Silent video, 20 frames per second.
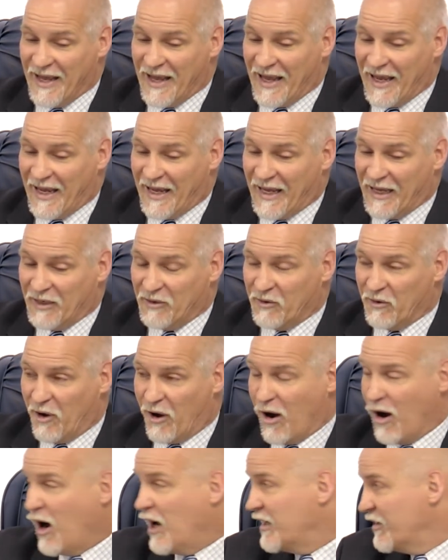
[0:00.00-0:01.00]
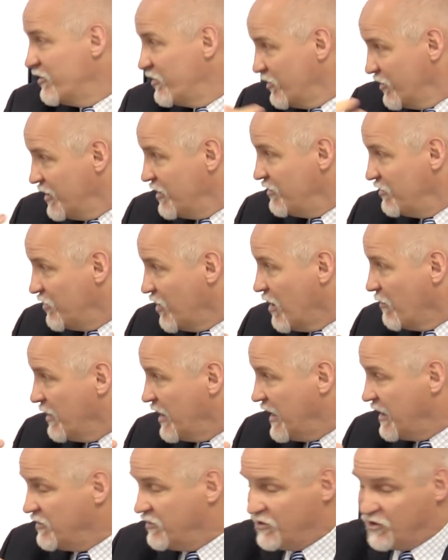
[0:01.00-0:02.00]
And honestly, Tom
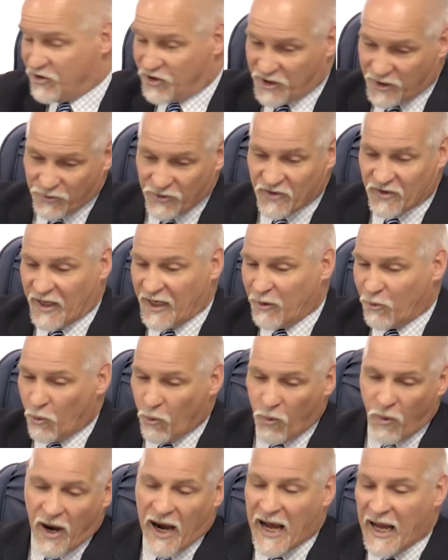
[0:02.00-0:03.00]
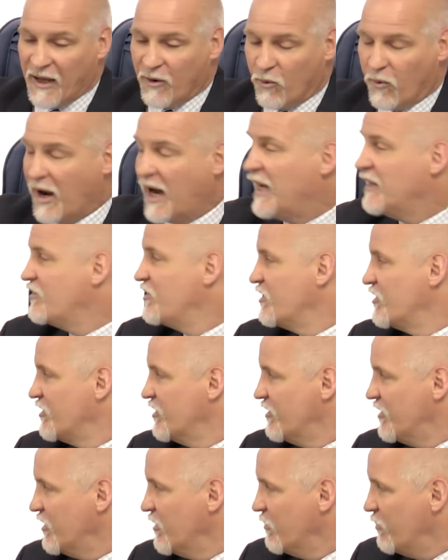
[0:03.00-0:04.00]
and Ed, she was like, why is
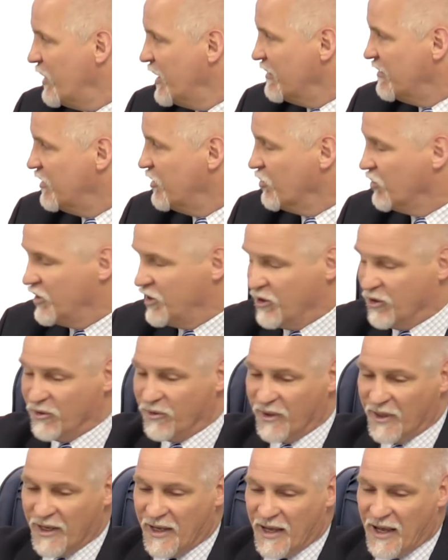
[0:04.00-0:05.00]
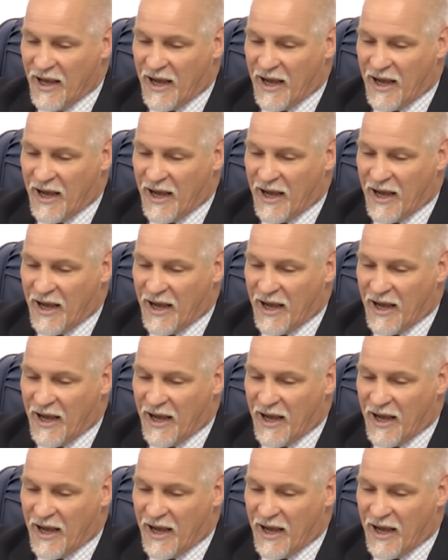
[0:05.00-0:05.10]
this a big deal to you?